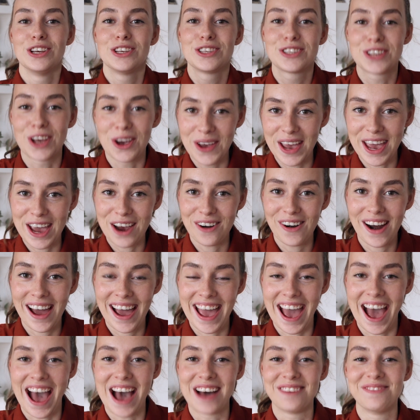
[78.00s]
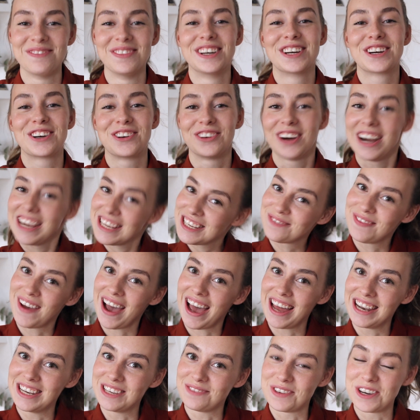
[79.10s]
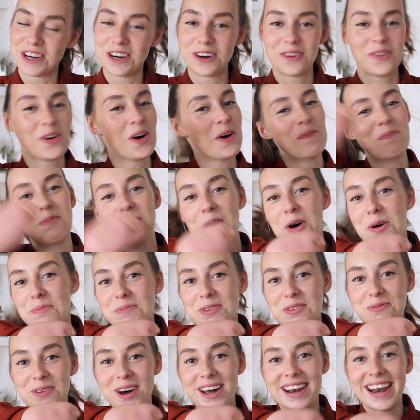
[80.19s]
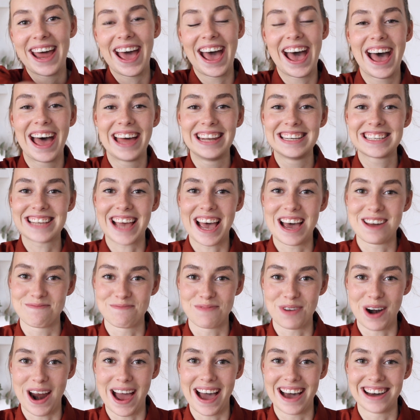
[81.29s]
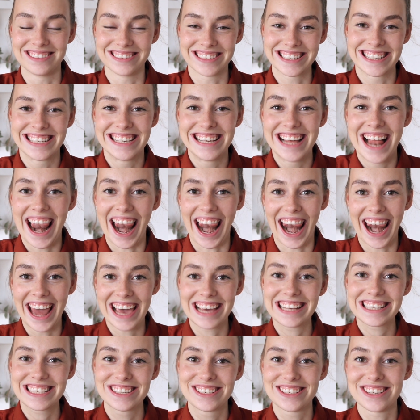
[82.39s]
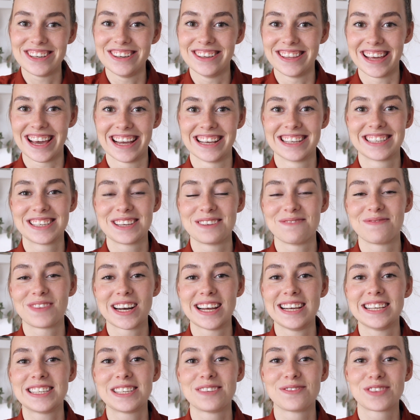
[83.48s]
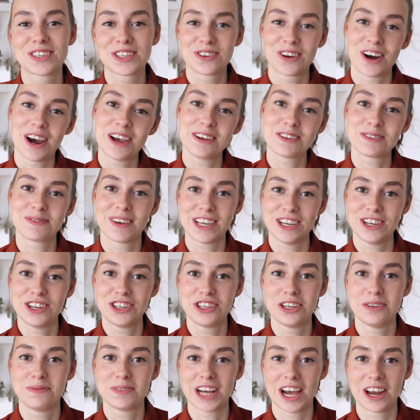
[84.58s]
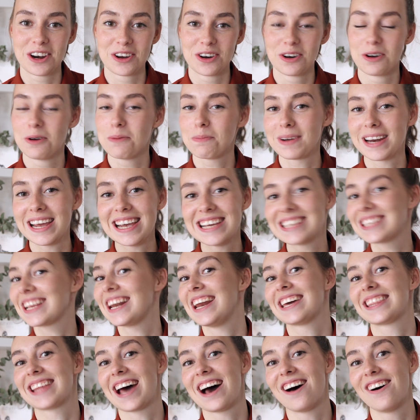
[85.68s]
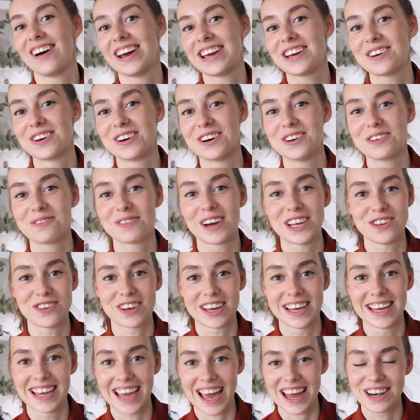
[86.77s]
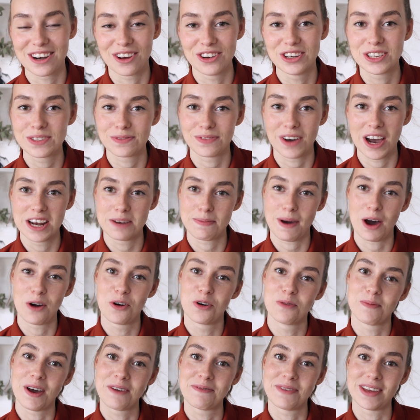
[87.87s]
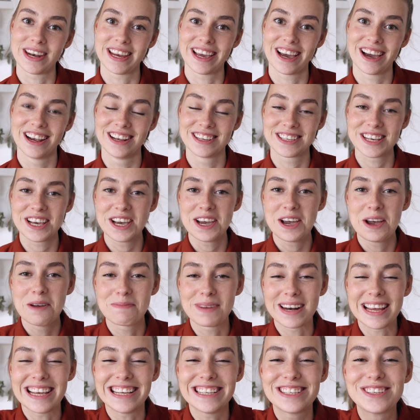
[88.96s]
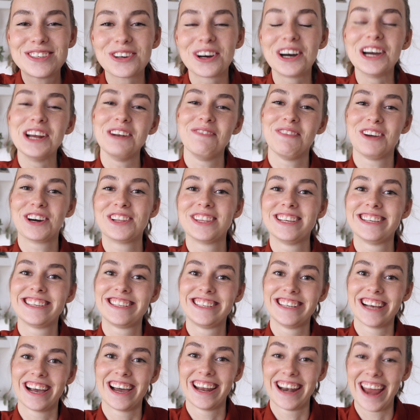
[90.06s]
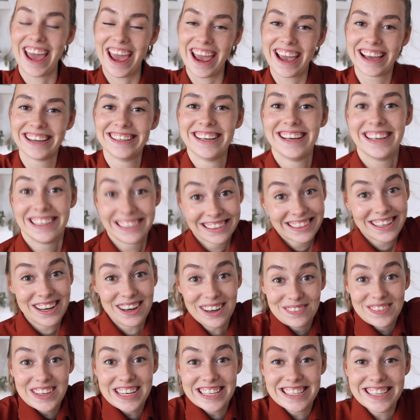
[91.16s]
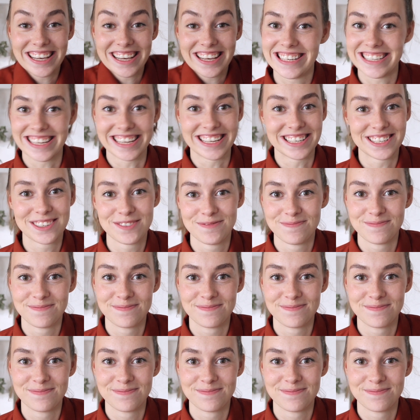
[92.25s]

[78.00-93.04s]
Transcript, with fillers: So here I am, Grace Mandeville, born with one hand and proud. Let's do this. Please subscribe to my YouTube channel. Please click that icon where you can get notified about all my videos. Please join me on this journey. I'm excited.